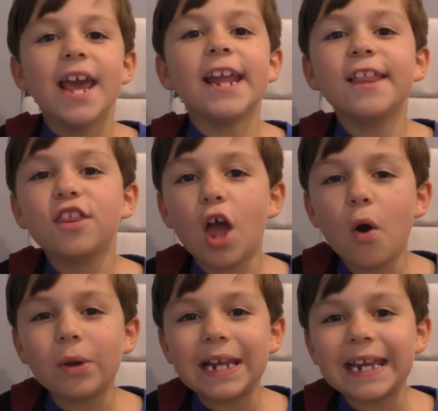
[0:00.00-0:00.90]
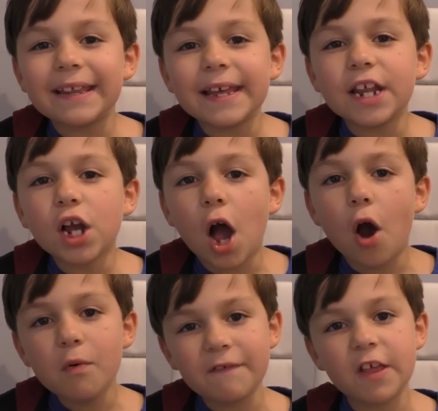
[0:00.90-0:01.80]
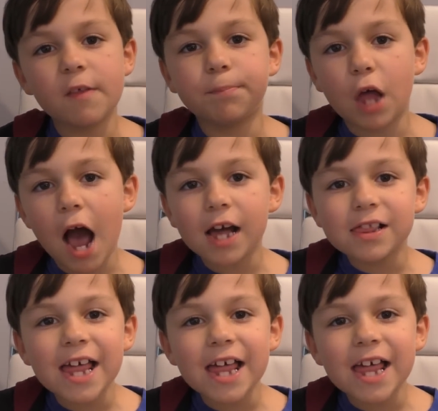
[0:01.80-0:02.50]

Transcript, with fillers: It's so easy to code with this block